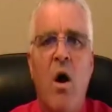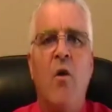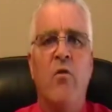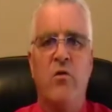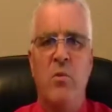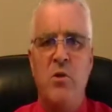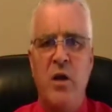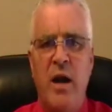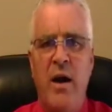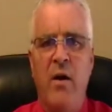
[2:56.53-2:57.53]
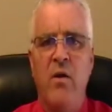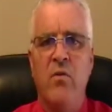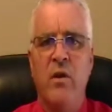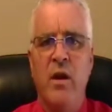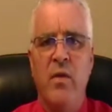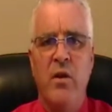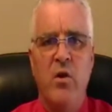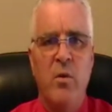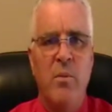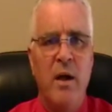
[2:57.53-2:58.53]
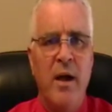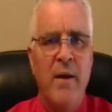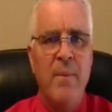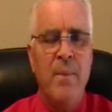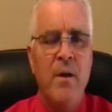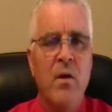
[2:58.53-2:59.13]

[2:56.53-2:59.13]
all subject areas in the unit plan.